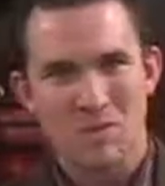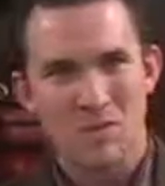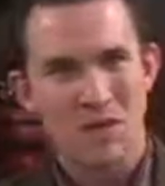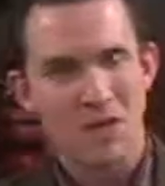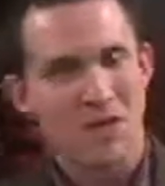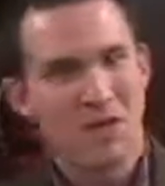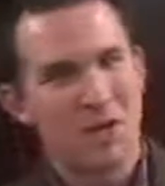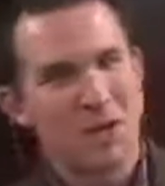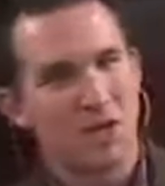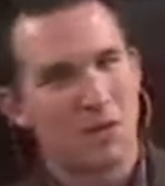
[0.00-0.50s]

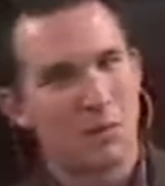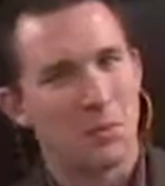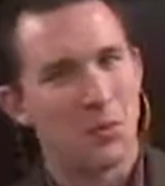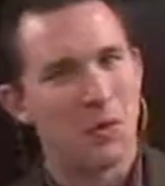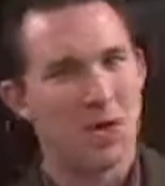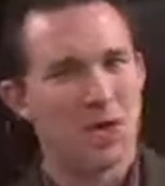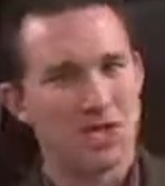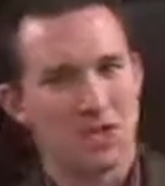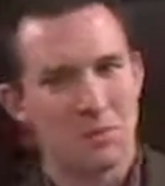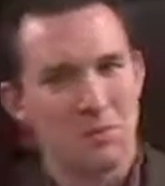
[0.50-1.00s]
Another
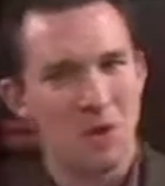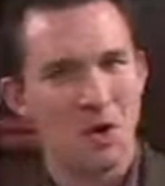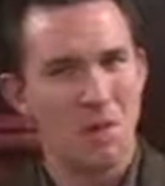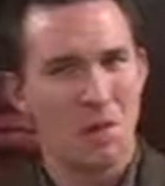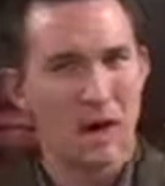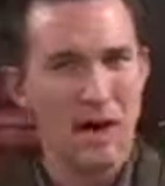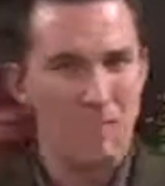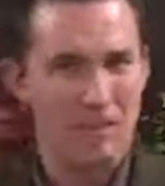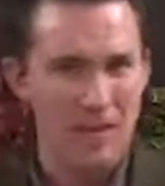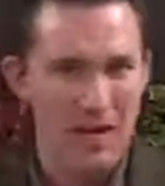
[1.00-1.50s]
principle
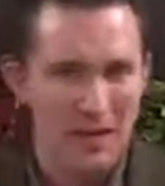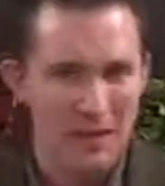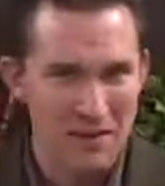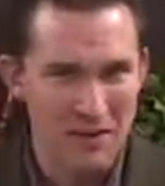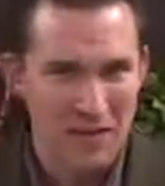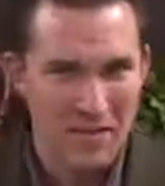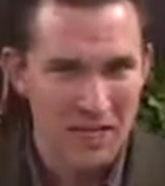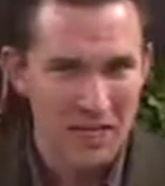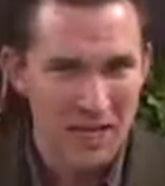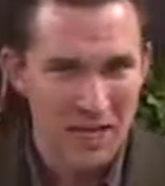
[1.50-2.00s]
about
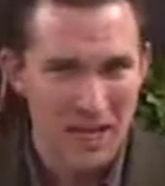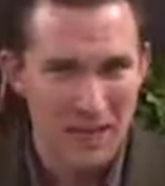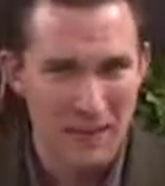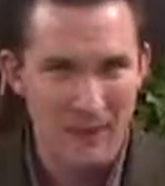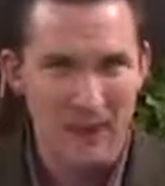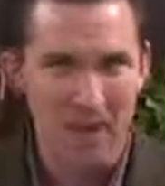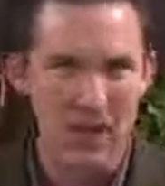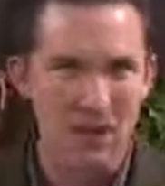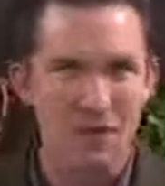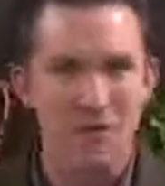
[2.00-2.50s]
parenting that
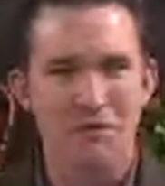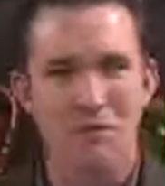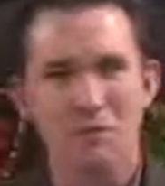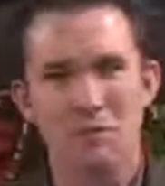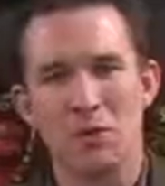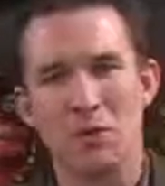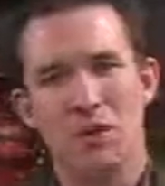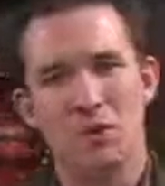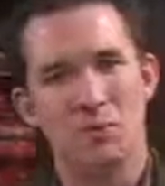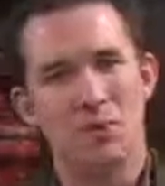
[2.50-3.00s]
we learn from the
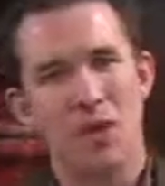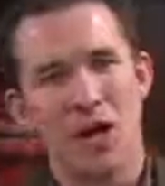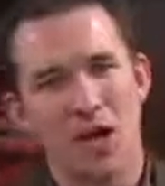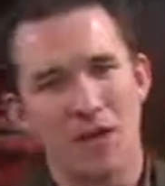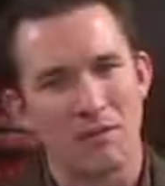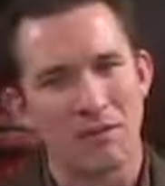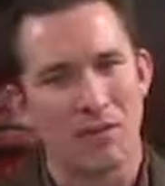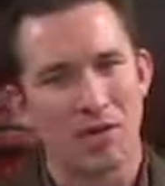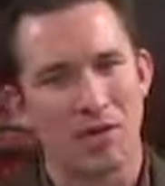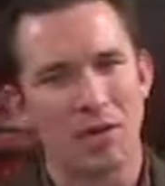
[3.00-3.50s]
book of
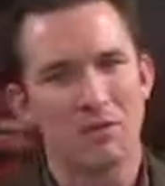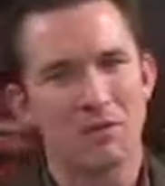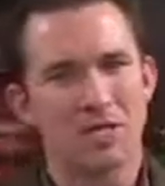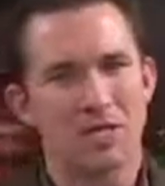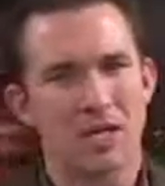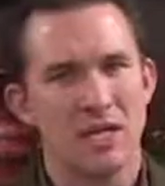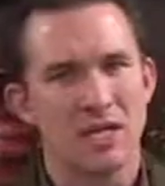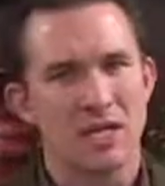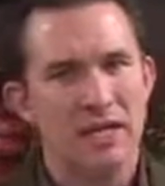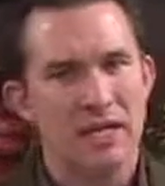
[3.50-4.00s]
Proverbs,
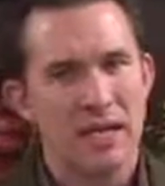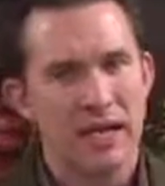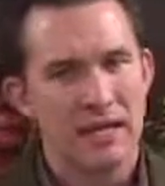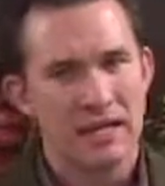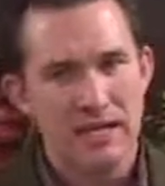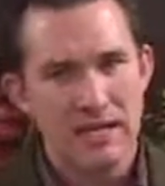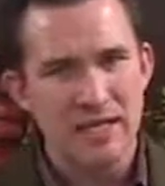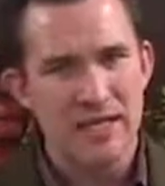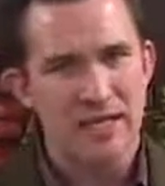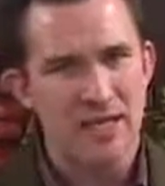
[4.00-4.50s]
and
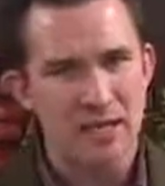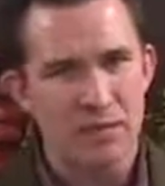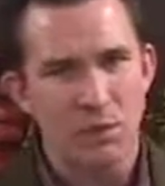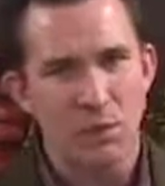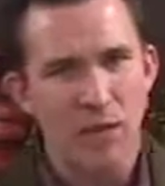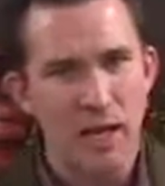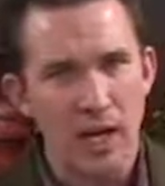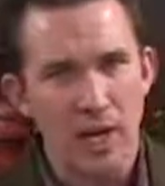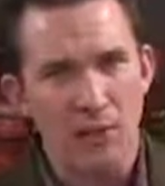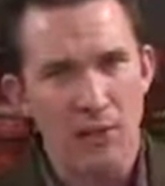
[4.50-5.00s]
this is
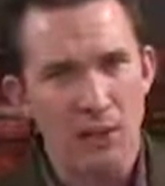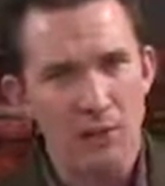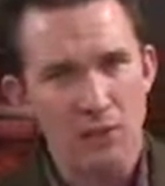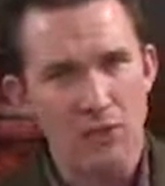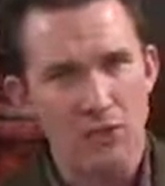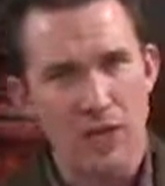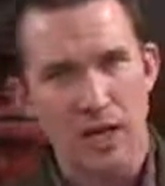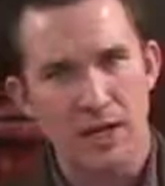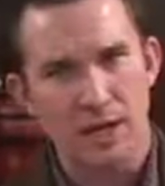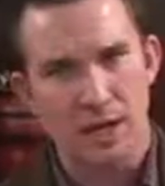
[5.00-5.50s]
really what we're
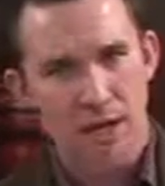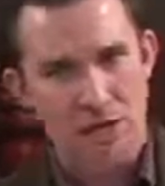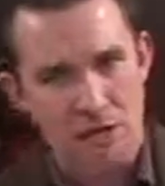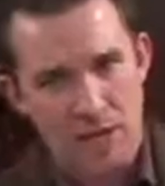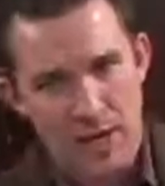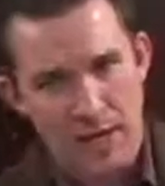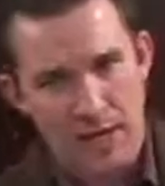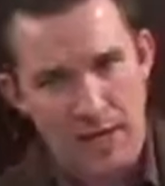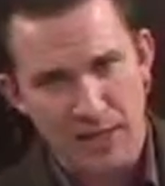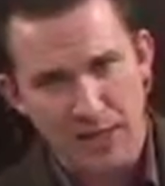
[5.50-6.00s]
trying to
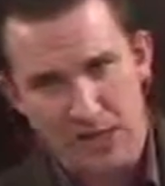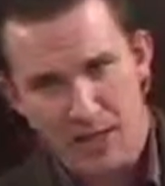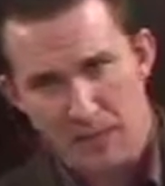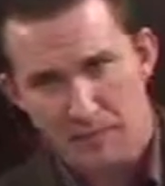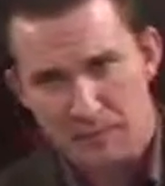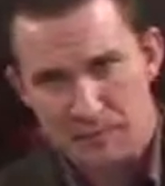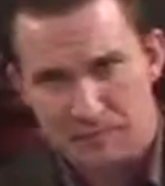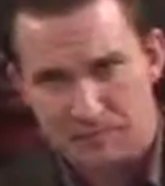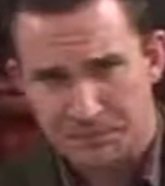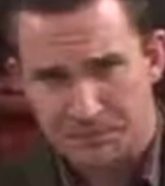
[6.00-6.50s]
stress,
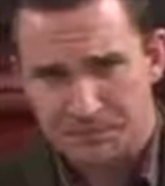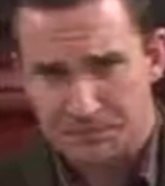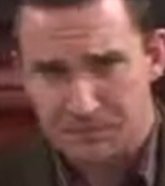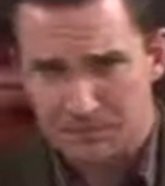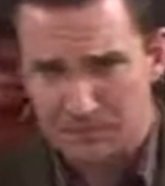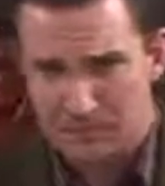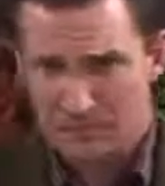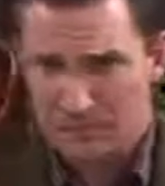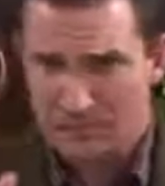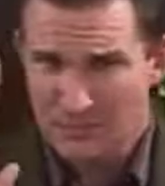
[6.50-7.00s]

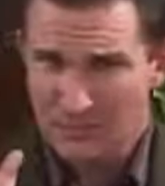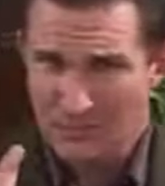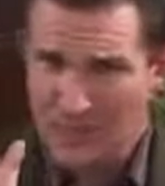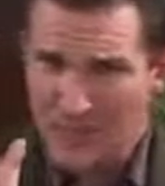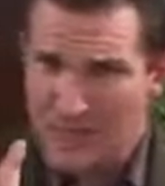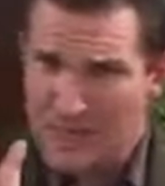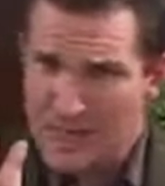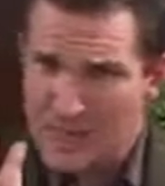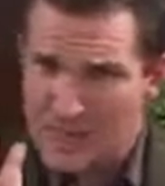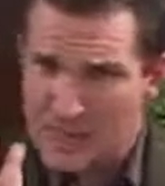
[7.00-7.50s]

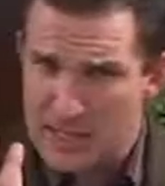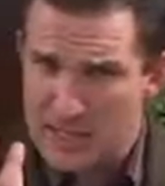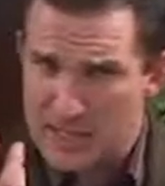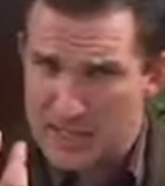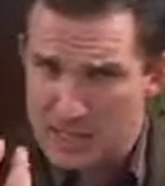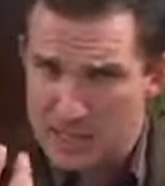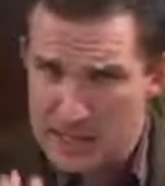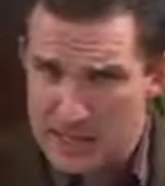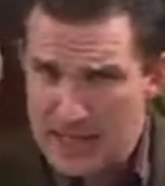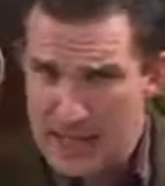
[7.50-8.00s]
is
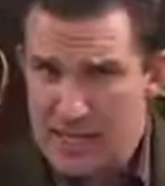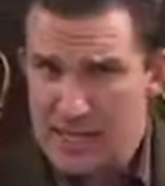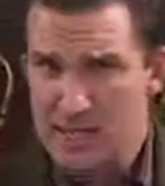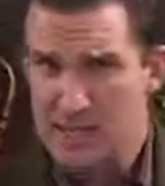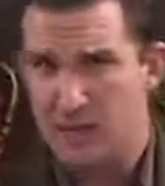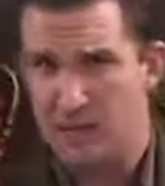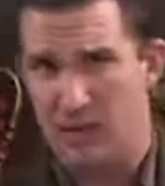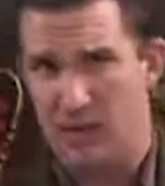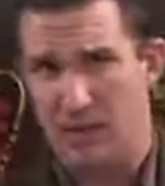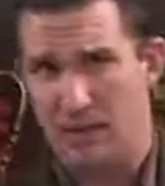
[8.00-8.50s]
that
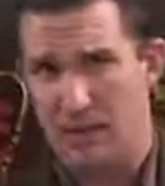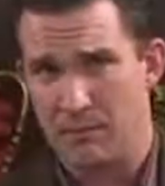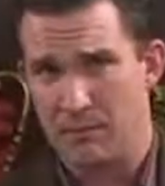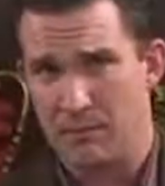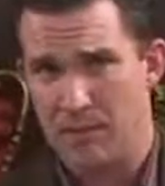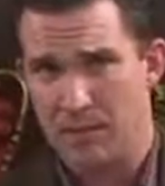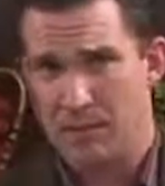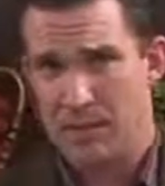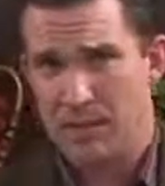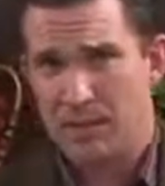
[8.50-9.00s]
discipline,
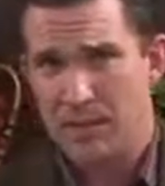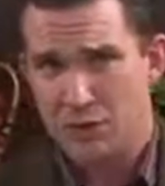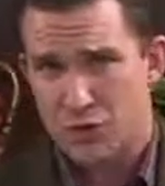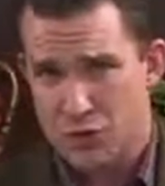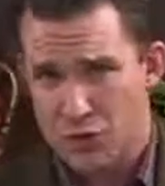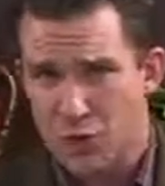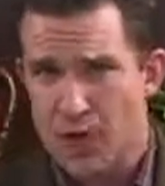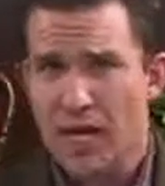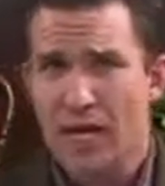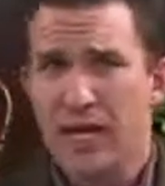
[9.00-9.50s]

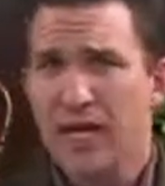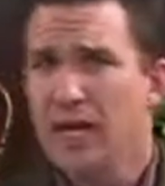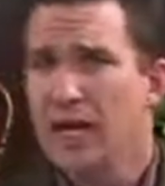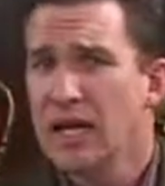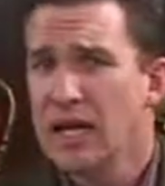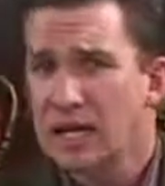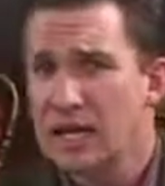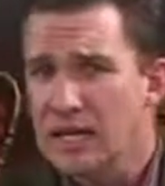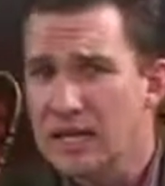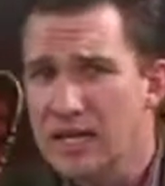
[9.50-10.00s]

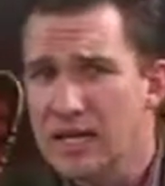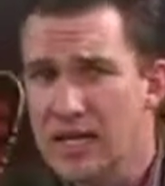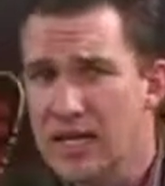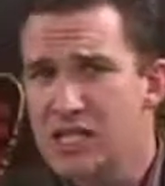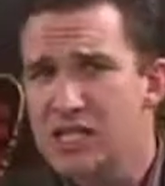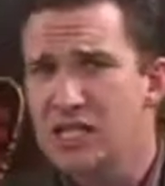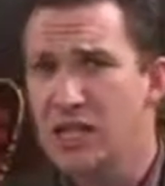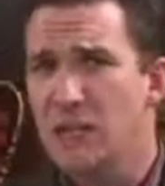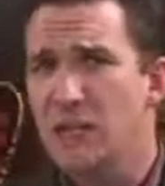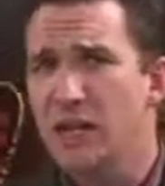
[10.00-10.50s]
training and
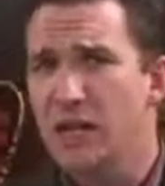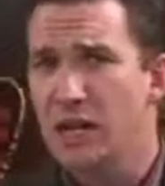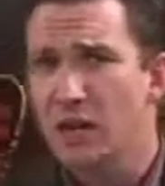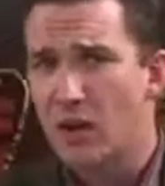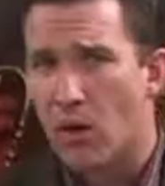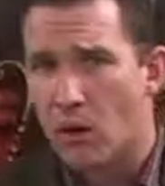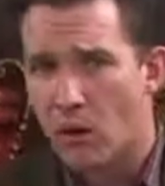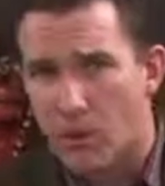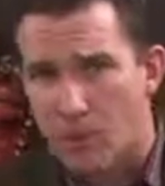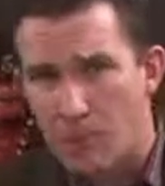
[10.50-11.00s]
discipline are